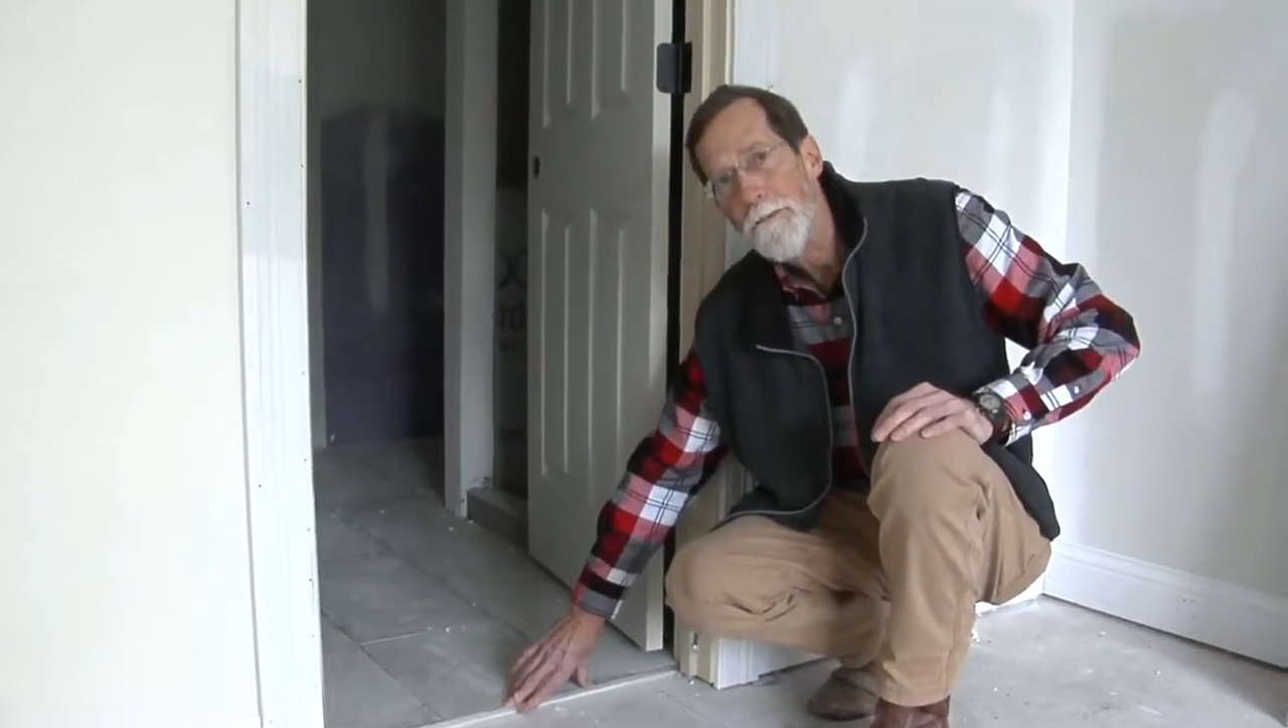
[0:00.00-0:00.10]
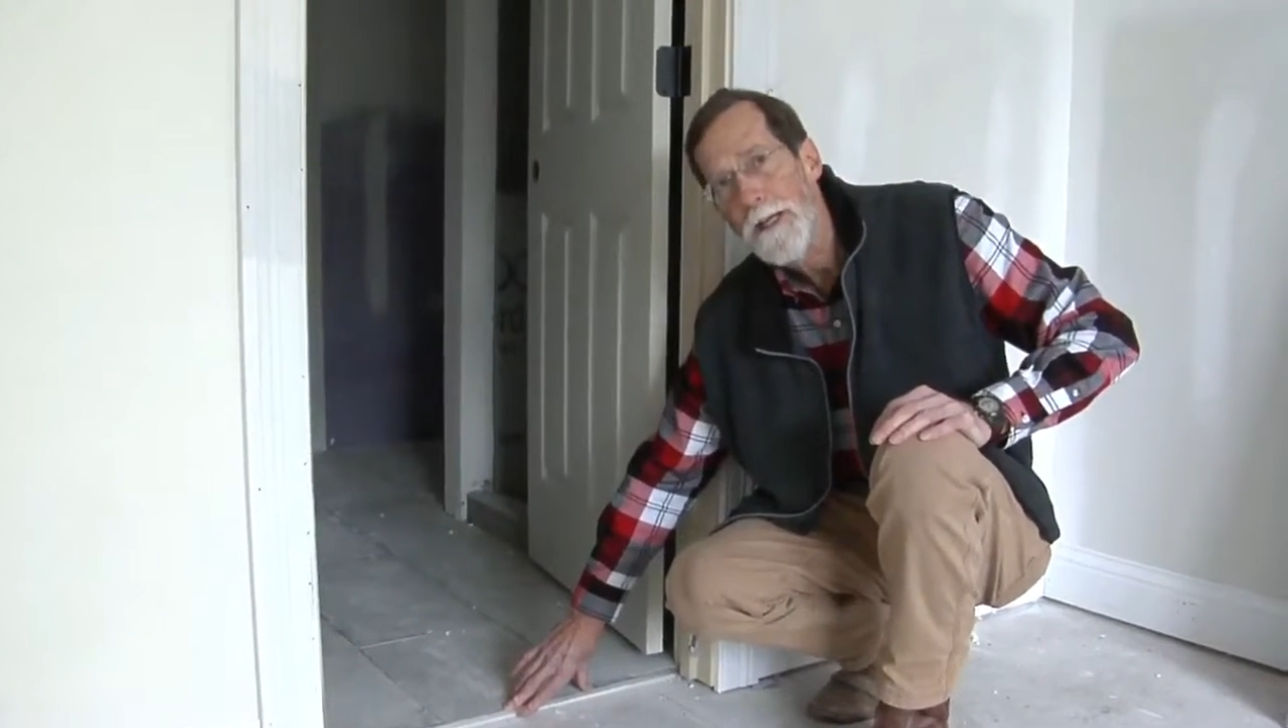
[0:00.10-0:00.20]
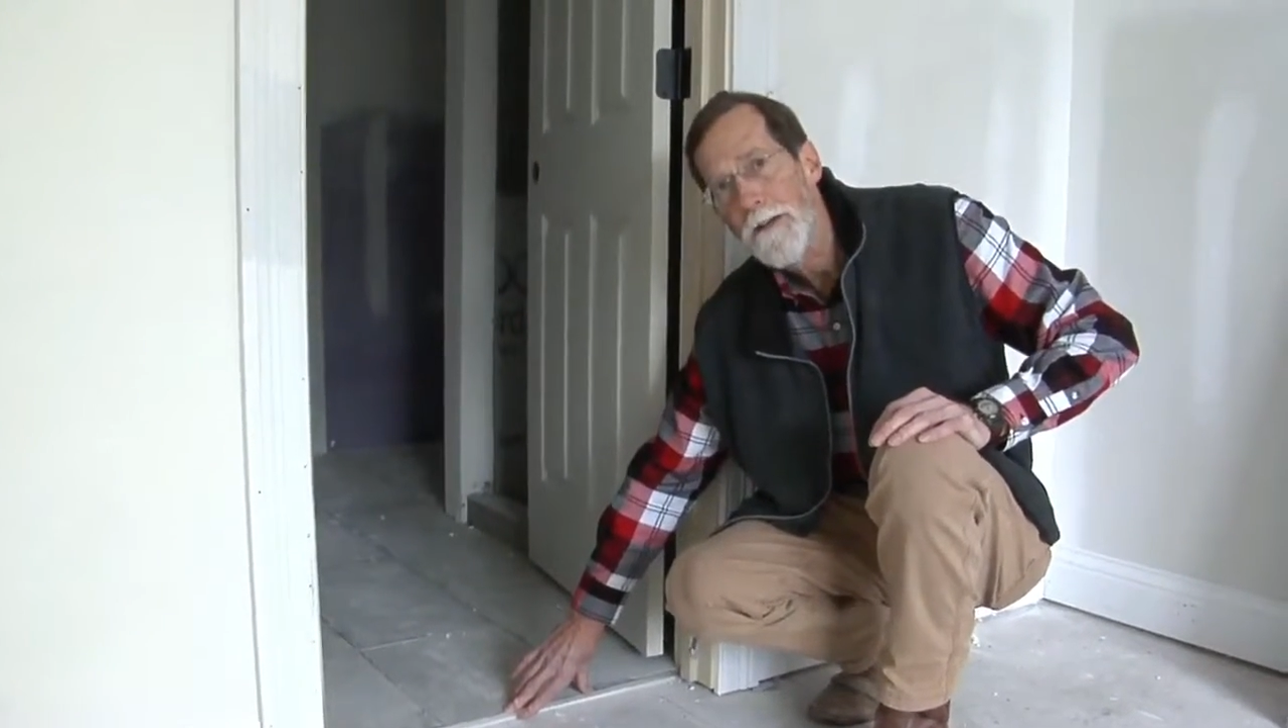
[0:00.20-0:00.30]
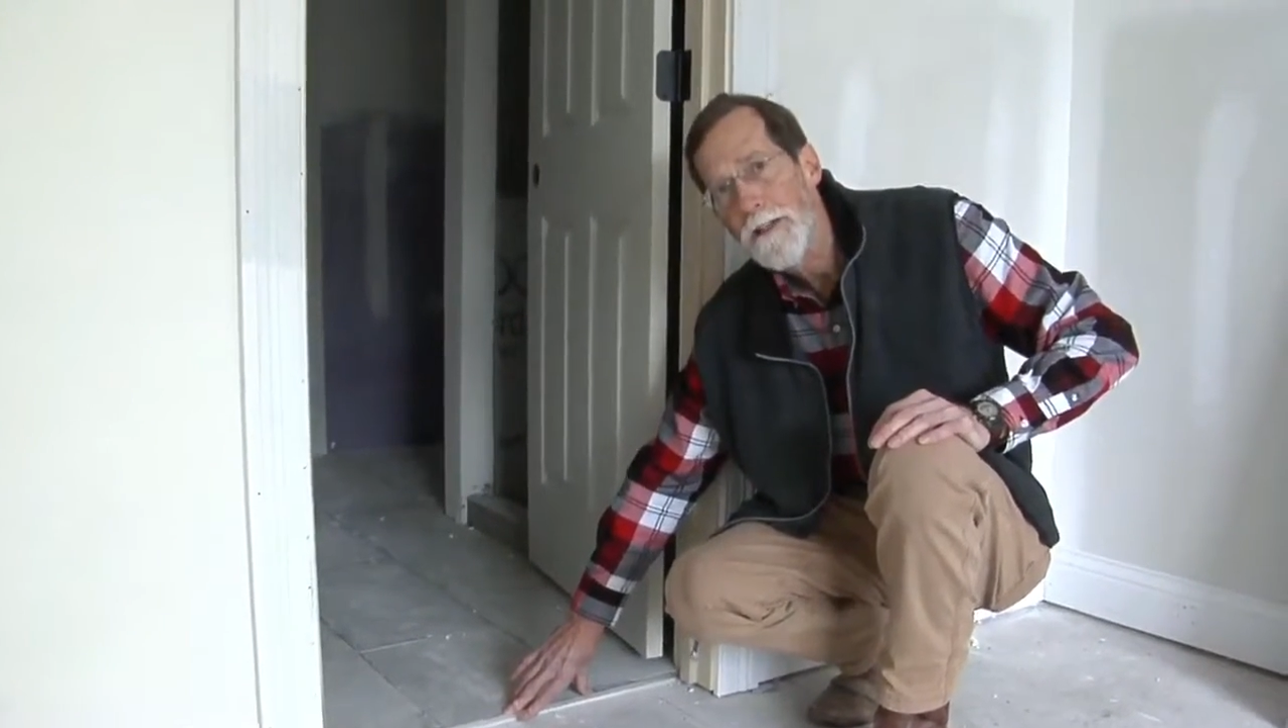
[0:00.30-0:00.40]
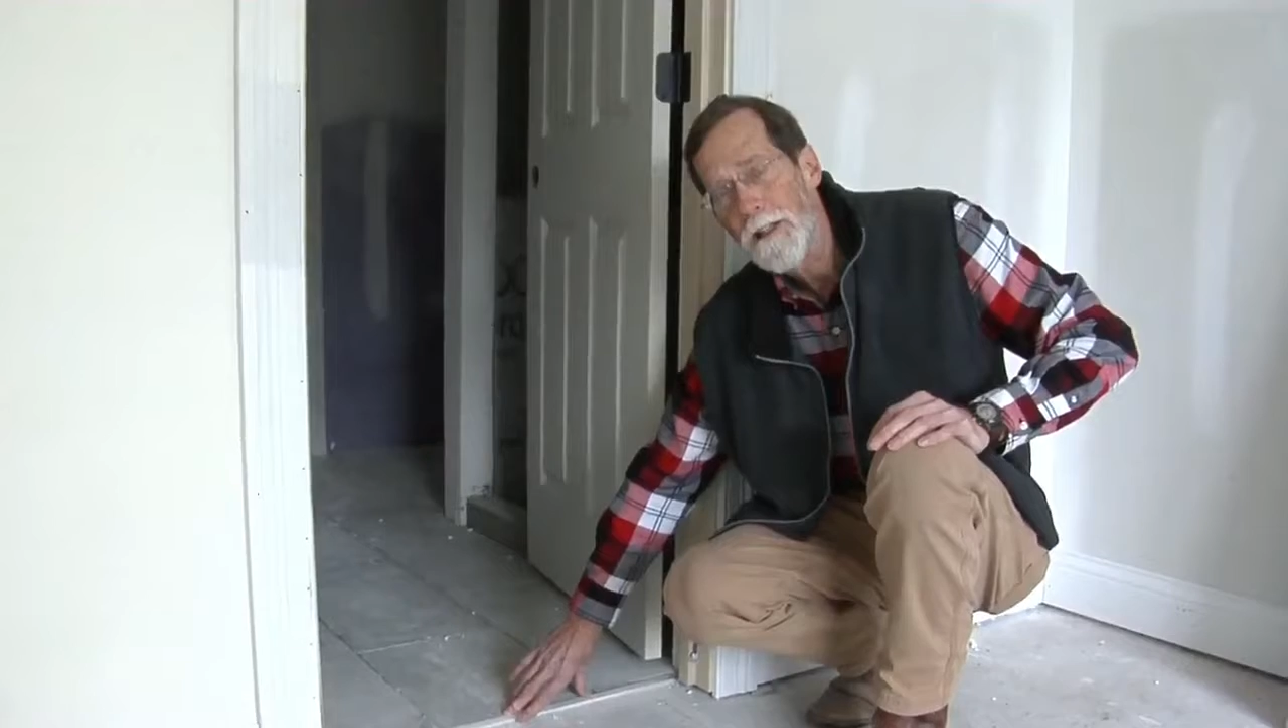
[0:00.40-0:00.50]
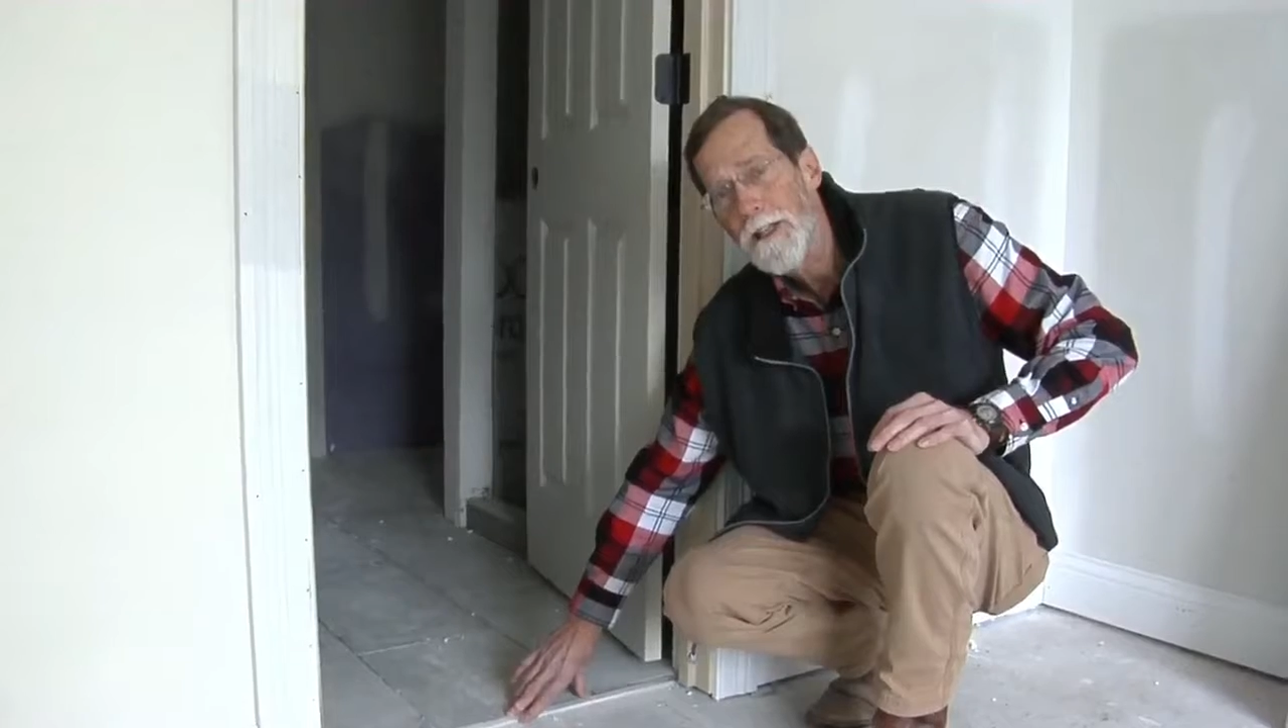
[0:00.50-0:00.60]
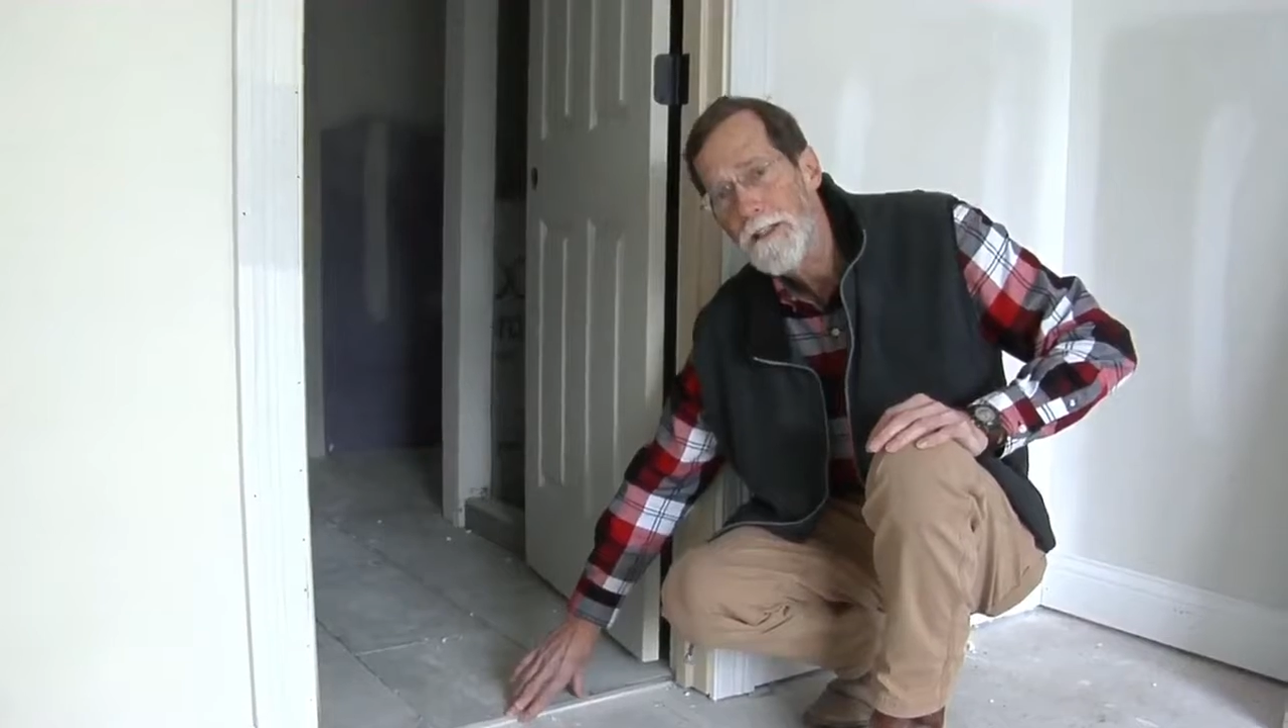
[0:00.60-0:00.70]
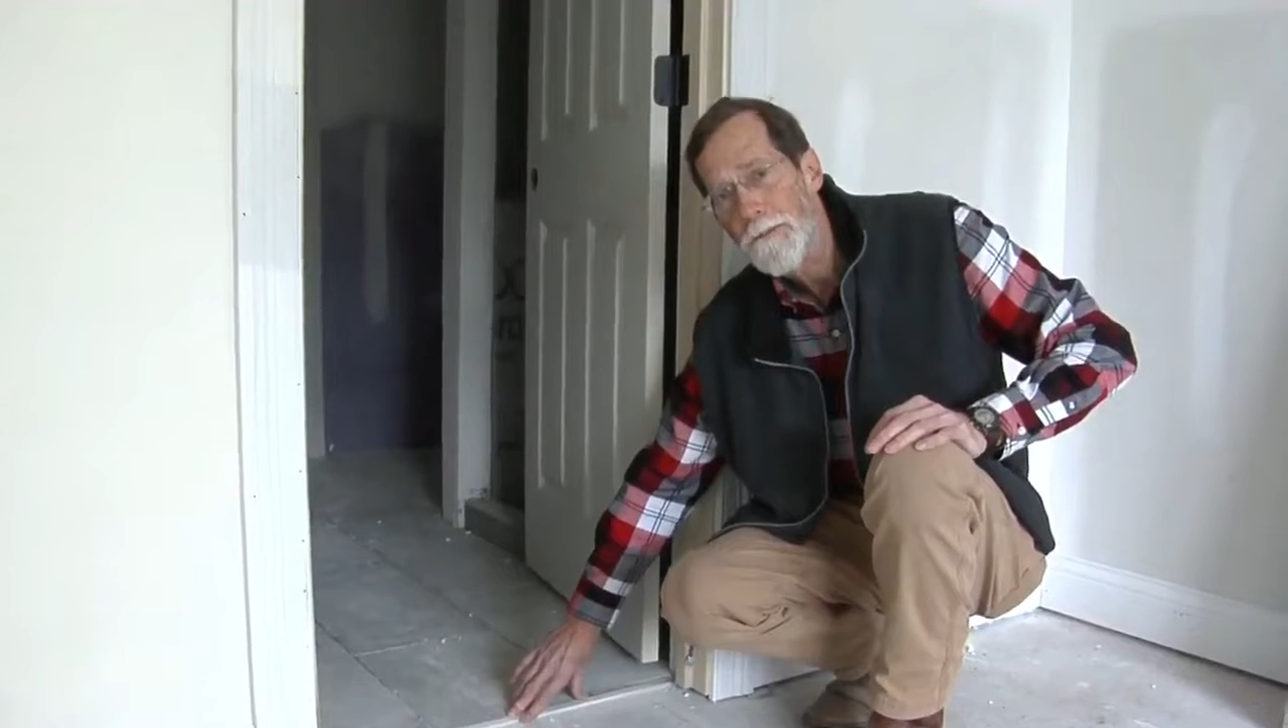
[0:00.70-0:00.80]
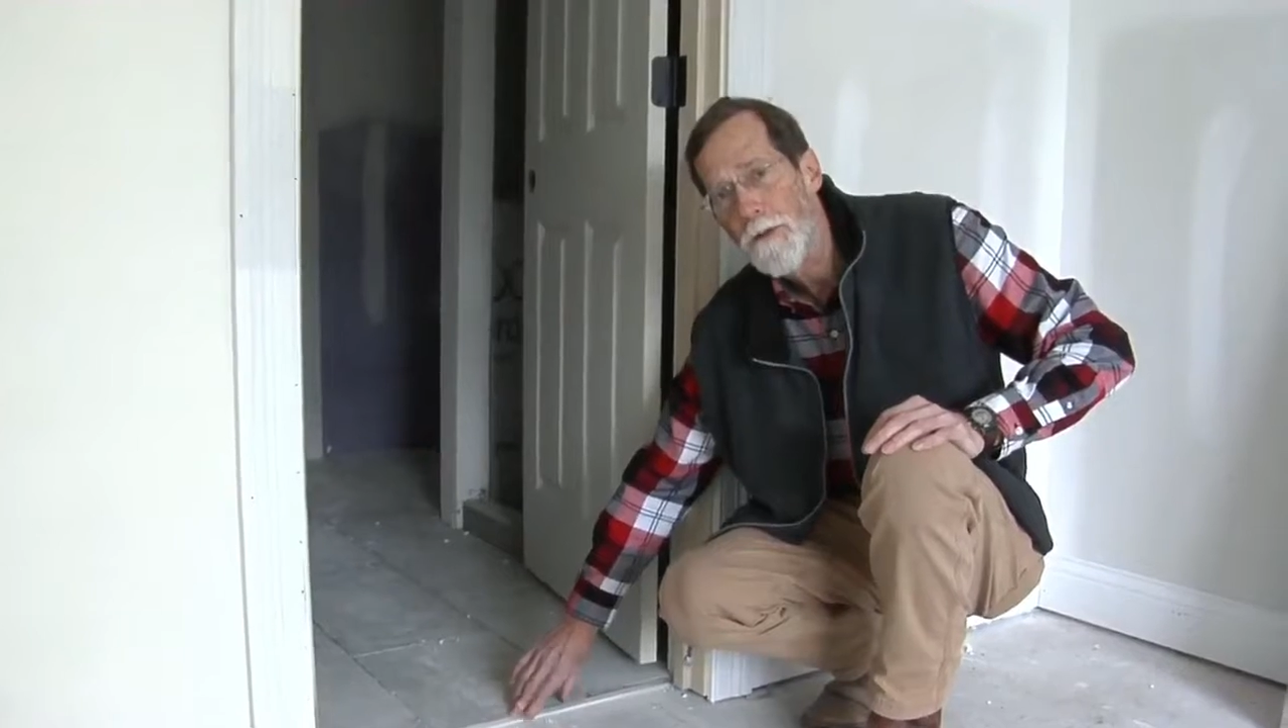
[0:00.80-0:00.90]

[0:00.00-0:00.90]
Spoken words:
of building things,